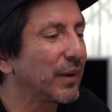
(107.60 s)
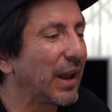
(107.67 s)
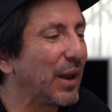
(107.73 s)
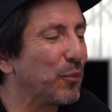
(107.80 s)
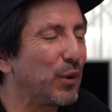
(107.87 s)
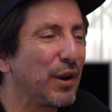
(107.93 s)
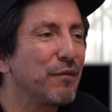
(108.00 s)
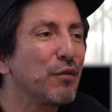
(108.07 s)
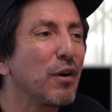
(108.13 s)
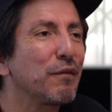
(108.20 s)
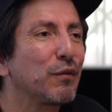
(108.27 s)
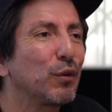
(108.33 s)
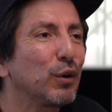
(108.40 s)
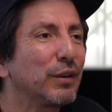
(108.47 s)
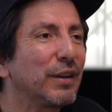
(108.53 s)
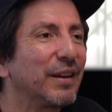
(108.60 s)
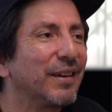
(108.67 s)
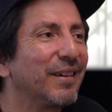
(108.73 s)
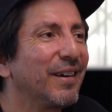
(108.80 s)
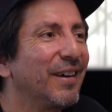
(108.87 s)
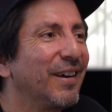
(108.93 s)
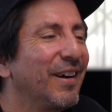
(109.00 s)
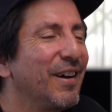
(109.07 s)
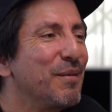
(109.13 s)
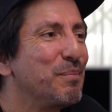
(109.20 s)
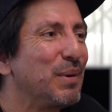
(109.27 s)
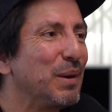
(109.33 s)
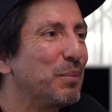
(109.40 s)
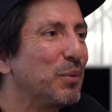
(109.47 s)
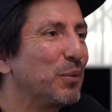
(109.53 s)
whenever I've looked at
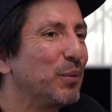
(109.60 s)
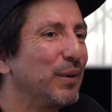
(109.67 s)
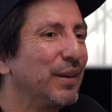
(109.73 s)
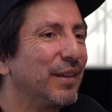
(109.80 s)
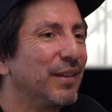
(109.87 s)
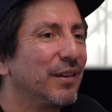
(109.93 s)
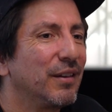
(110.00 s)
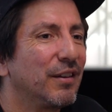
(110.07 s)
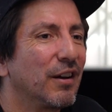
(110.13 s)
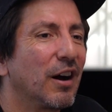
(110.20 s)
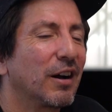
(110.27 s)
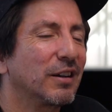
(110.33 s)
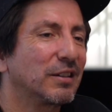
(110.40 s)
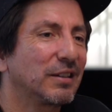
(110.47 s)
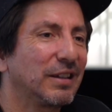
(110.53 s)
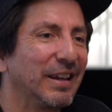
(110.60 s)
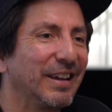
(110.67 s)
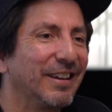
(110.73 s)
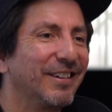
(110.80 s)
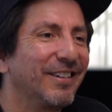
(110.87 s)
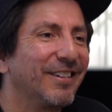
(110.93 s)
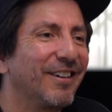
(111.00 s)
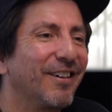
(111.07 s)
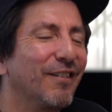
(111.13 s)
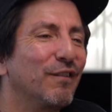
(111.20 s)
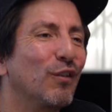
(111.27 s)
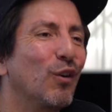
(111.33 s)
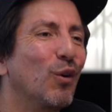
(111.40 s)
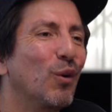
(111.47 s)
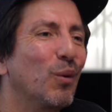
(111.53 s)
people with darker skin, I've
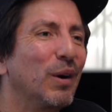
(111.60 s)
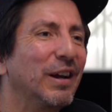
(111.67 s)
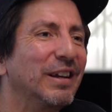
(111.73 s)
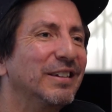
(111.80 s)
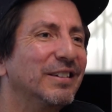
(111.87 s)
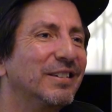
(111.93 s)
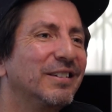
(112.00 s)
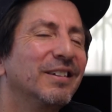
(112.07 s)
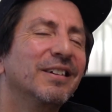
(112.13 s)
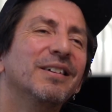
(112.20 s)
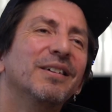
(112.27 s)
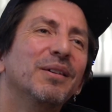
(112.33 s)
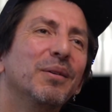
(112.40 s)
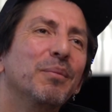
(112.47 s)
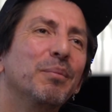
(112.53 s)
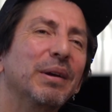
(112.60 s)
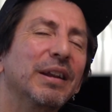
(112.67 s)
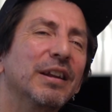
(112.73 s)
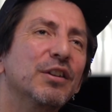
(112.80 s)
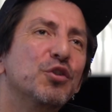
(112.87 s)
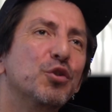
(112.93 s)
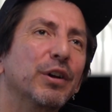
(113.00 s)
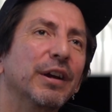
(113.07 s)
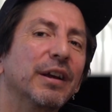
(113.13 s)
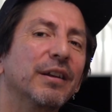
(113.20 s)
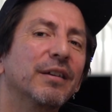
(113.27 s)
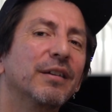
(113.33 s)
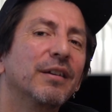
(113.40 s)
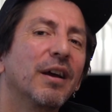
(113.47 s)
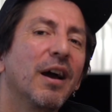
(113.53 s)
always been intrigued.
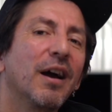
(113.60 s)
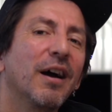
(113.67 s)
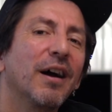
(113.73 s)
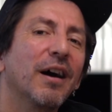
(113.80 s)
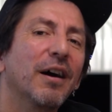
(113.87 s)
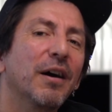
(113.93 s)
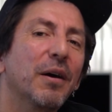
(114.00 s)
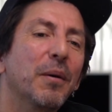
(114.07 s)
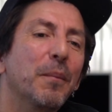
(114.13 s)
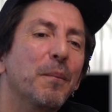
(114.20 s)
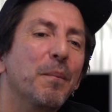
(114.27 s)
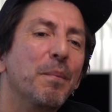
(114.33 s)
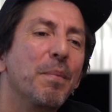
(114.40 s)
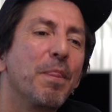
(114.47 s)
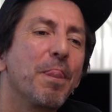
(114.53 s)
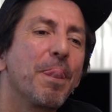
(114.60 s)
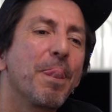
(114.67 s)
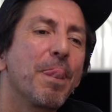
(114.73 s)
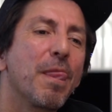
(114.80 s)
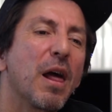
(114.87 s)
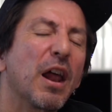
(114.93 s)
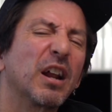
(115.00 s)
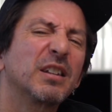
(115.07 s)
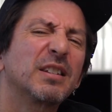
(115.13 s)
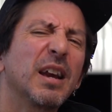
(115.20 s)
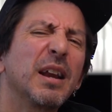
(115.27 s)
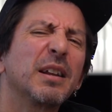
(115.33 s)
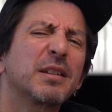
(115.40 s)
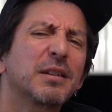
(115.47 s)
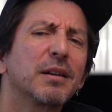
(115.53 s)
And I'd
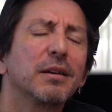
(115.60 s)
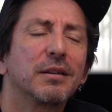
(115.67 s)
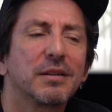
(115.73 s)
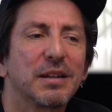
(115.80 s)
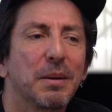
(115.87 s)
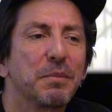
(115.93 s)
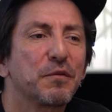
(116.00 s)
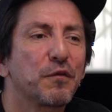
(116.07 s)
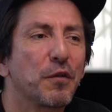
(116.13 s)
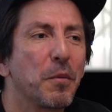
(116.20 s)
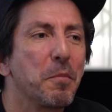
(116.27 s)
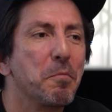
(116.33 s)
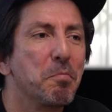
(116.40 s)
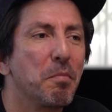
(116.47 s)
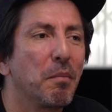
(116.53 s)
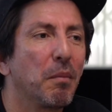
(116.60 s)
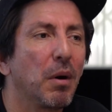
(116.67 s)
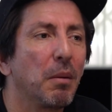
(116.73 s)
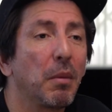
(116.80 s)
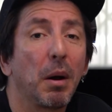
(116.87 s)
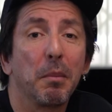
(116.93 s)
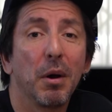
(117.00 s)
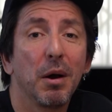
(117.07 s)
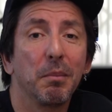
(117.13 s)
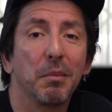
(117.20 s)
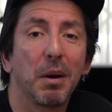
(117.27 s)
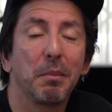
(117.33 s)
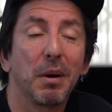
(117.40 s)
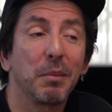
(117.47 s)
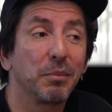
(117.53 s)
say it stems from my mum.
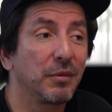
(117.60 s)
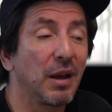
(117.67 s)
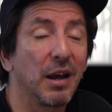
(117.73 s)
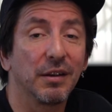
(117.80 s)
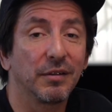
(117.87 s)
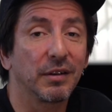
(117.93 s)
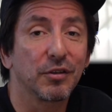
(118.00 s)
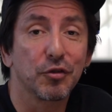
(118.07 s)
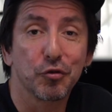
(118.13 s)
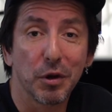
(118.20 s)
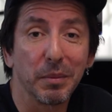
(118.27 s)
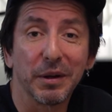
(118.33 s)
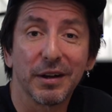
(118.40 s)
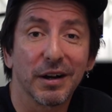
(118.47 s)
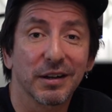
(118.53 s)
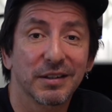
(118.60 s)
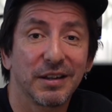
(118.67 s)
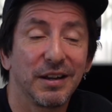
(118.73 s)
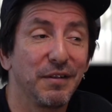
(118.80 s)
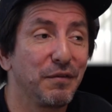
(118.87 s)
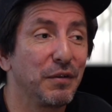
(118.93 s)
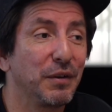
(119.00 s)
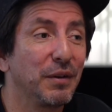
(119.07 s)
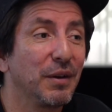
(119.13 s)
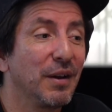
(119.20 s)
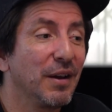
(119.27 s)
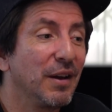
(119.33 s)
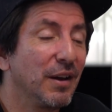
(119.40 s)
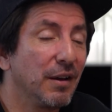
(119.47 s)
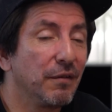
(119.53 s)
My mum has extremely dark skin. If
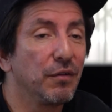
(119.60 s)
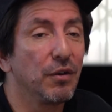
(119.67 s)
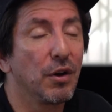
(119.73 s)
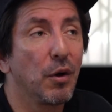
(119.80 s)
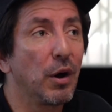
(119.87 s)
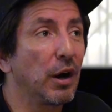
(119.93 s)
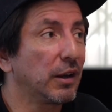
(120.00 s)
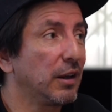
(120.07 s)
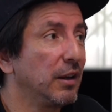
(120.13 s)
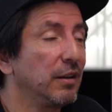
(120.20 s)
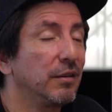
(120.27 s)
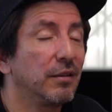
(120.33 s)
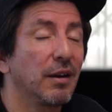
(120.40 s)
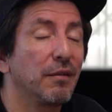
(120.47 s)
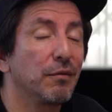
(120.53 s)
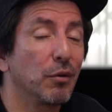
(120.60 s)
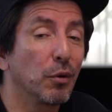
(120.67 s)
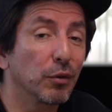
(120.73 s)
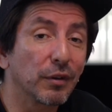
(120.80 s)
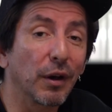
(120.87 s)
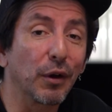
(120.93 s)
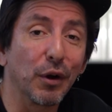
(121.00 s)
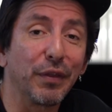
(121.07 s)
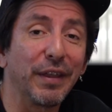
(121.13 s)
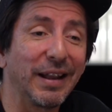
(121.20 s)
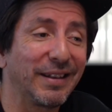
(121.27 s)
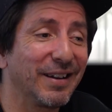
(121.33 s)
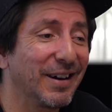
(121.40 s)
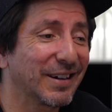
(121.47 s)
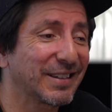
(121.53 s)
you know our kids, they've also got
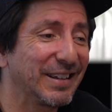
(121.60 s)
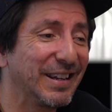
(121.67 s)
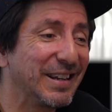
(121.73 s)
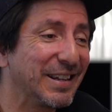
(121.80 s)
that dark skin.